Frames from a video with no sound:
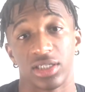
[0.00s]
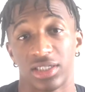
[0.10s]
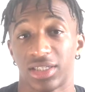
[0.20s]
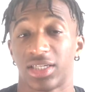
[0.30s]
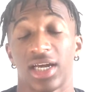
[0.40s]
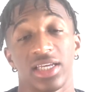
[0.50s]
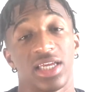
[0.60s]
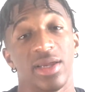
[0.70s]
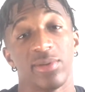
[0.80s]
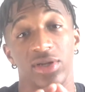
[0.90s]
Just try to
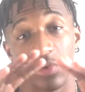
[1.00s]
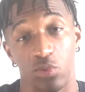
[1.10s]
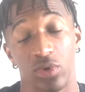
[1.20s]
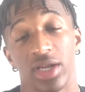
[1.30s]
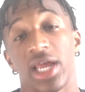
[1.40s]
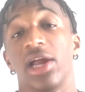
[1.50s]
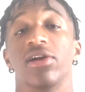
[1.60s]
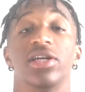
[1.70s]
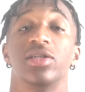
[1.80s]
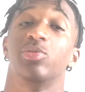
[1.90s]
keep it in one
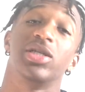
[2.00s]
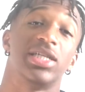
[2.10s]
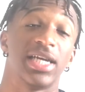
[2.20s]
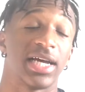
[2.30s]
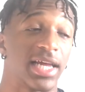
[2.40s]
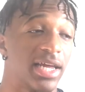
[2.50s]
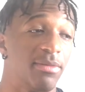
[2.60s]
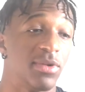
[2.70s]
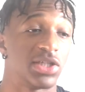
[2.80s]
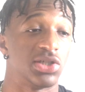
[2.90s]
area as much as I can,
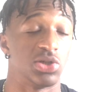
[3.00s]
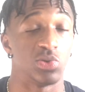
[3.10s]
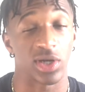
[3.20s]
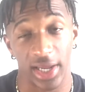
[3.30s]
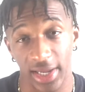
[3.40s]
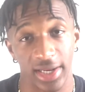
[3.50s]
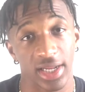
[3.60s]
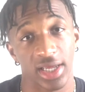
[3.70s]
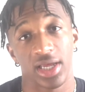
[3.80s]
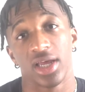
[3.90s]
as much as you
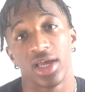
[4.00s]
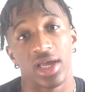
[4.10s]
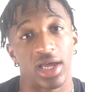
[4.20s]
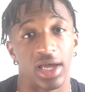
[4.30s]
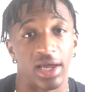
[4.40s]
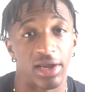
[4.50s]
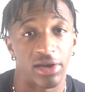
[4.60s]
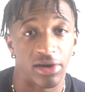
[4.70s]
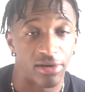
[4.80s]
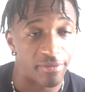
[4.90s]
can, and